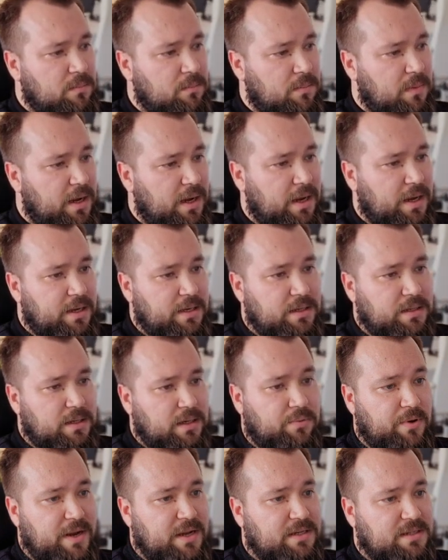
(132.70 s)

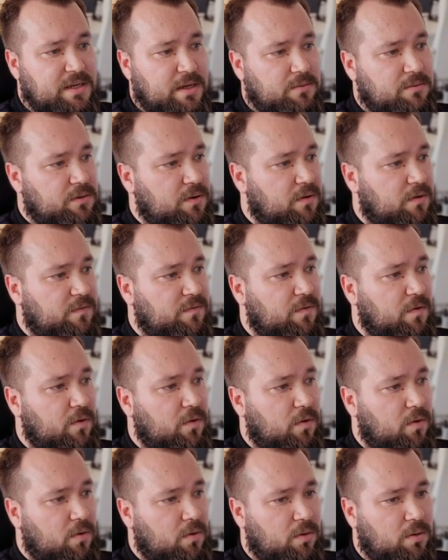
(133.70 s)
my breakdown of
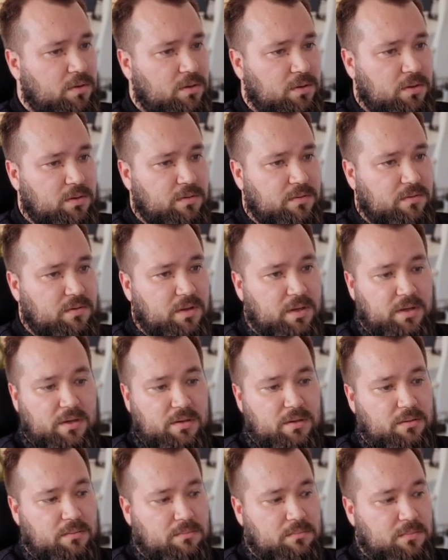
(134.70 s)
all
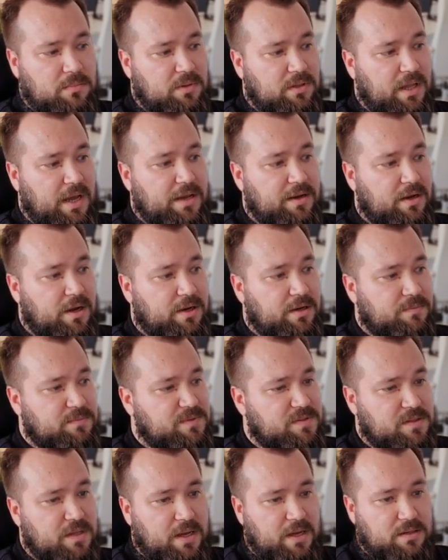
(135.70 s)
the line
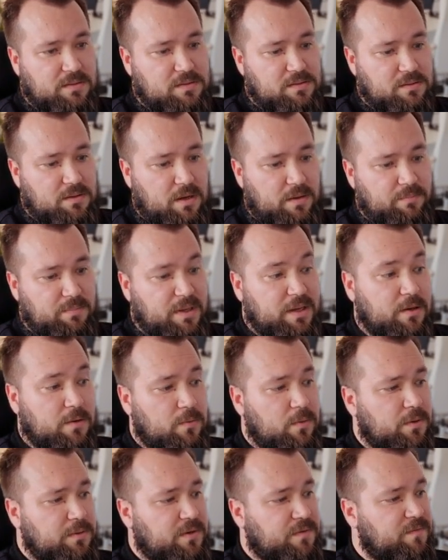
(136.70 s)
items that I'm
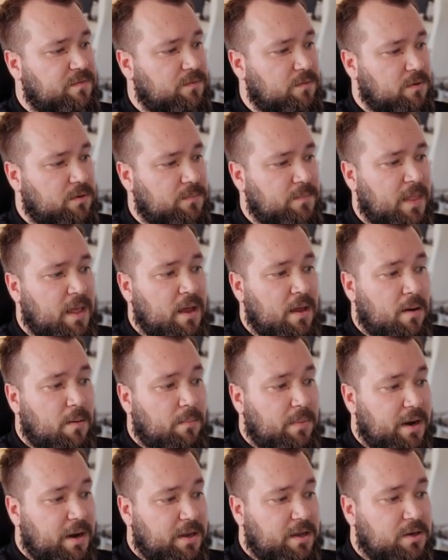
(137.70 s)
being quoted for.
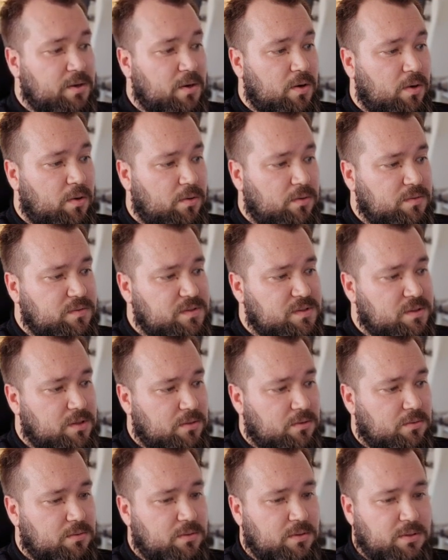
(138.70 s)
But I can
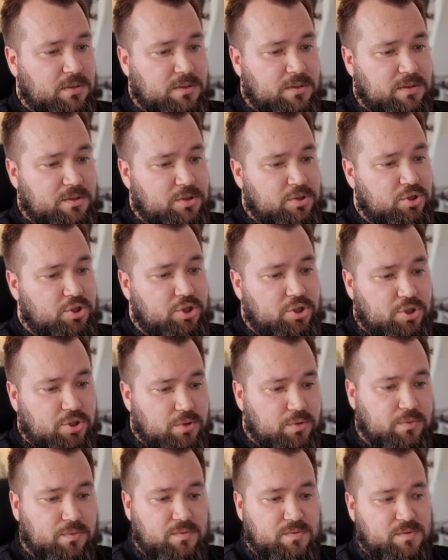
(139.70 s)
also
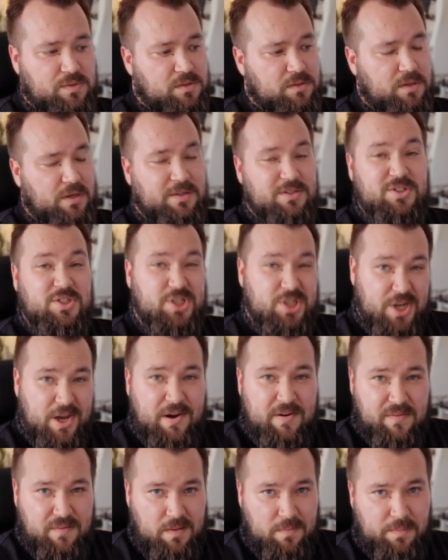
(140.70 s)
choose,
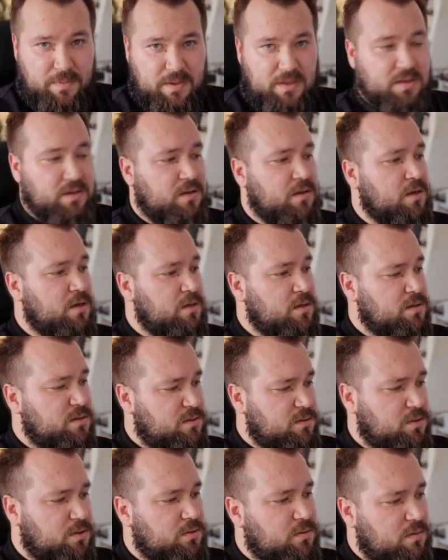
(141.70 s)
cherry pick
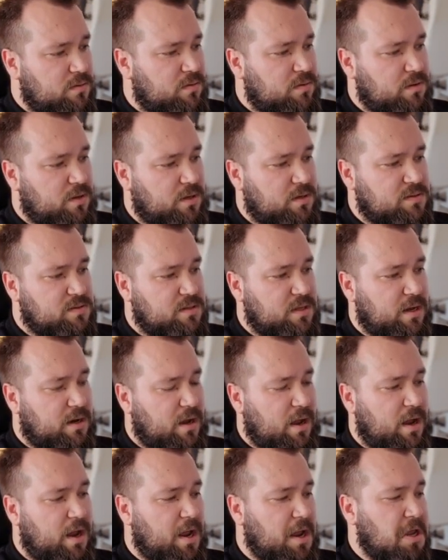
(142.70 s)
certain things
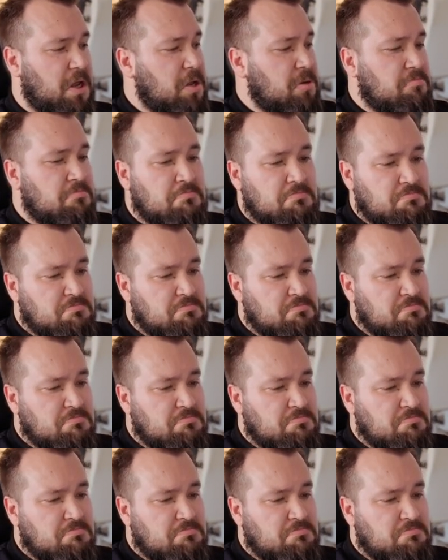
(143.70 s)
that I